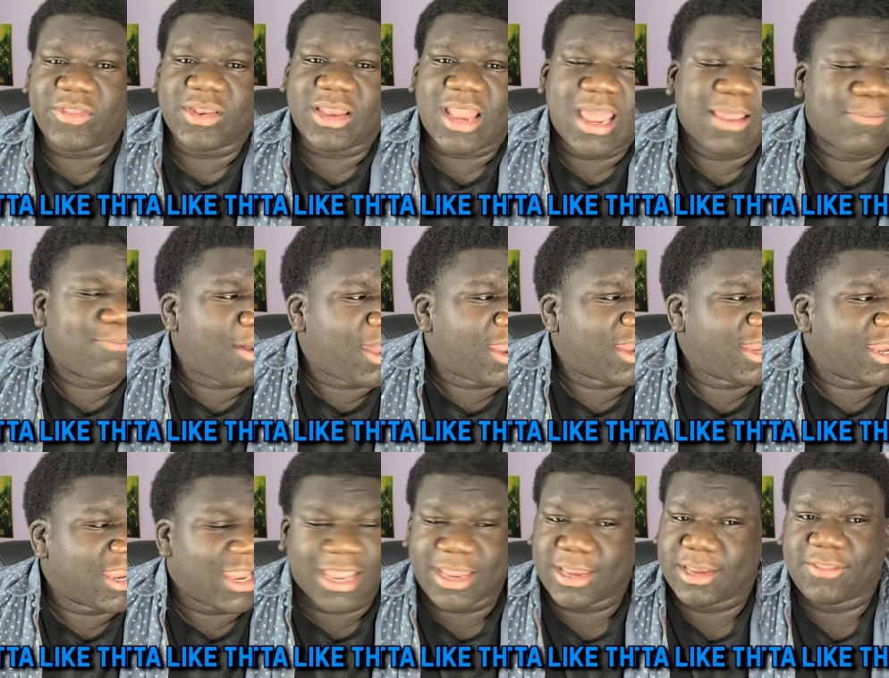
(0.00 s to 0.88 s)
like
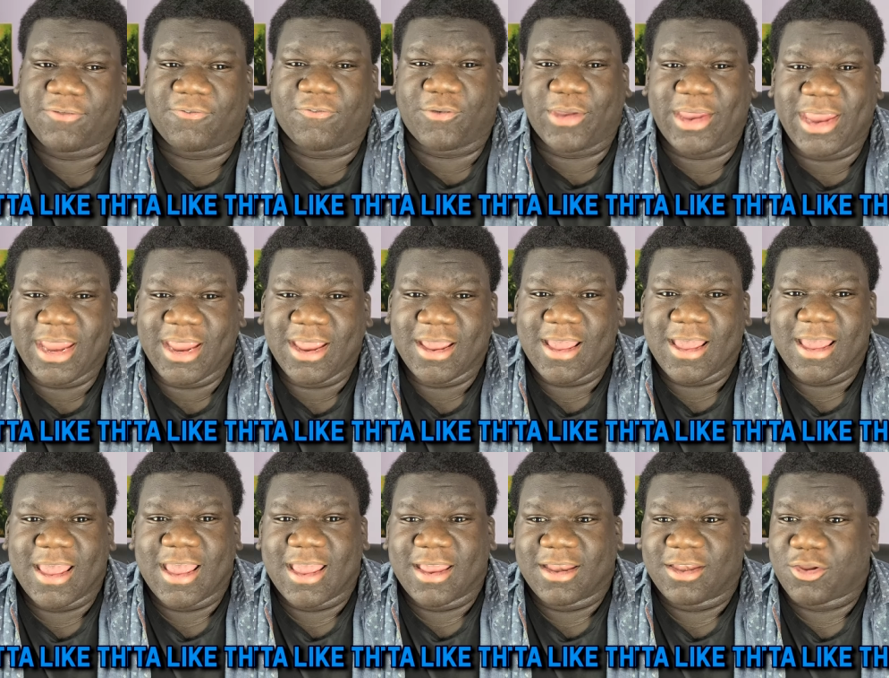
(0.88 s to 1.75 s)
button. Like, it's free.
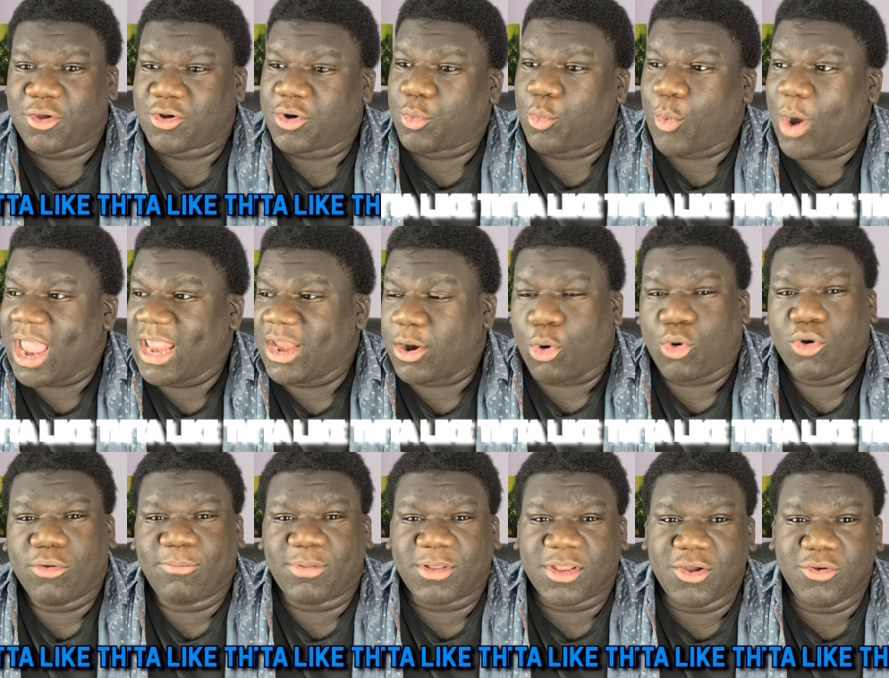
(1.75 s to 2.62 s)
Turn it white
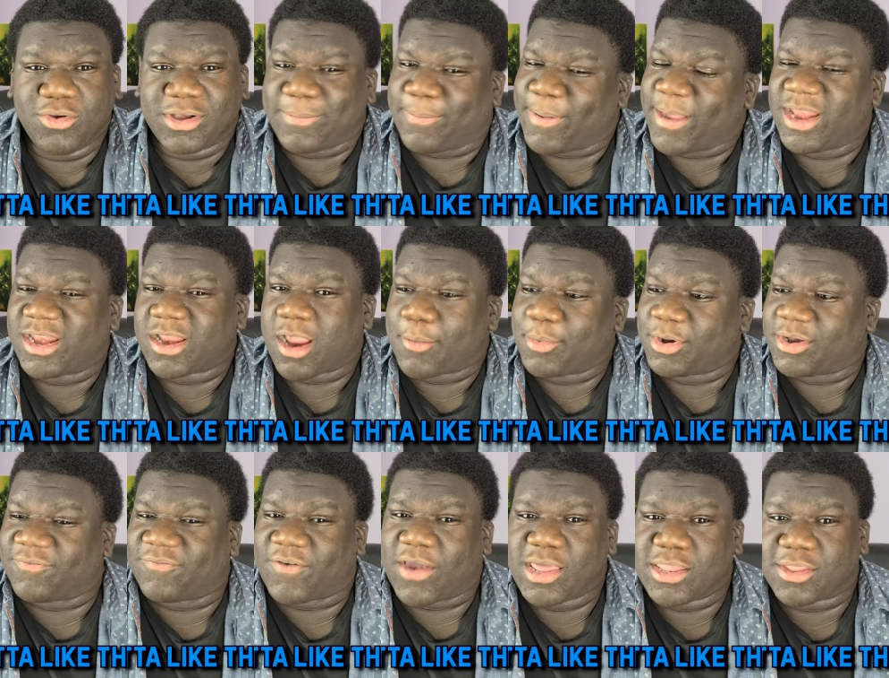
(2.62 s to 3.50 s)
or blue, depending on what
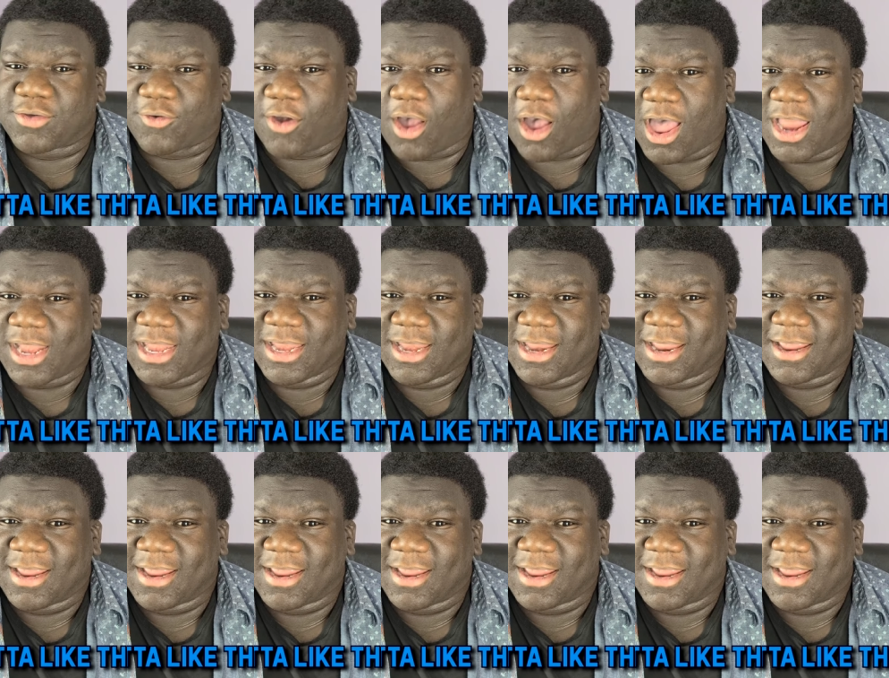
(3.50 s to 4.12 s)
device you're on.